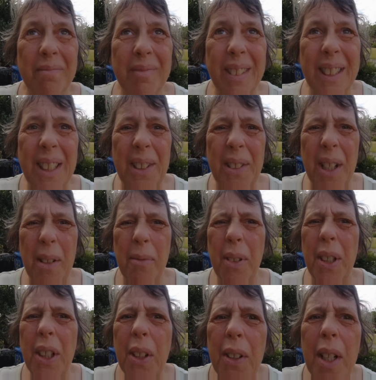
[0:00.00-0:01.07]
so I'm
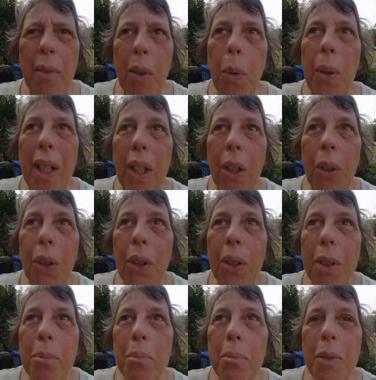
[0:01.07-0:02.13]
going to have a quick
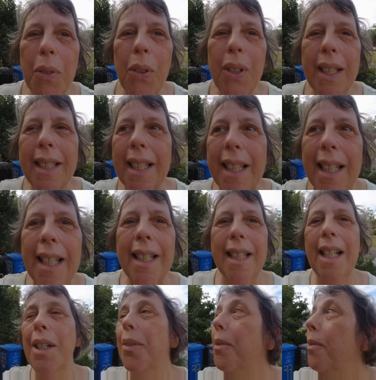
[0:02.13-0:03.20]
look before they take it
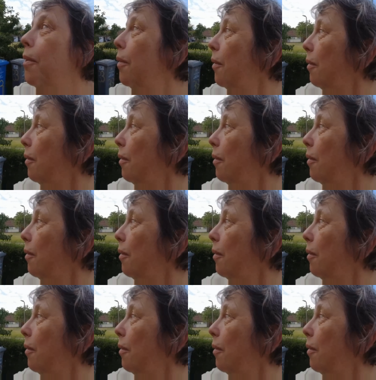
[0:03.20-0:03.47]
down